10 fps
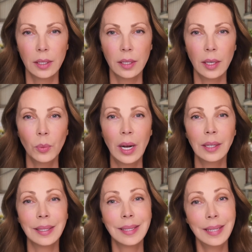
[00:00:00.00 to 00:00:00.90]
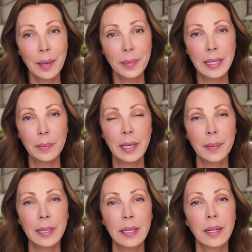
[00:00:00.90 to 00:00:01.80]
And while it's tempting
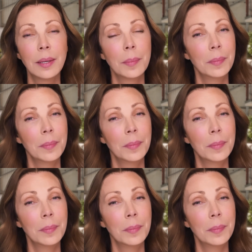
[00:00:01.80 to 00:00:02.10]
maybe,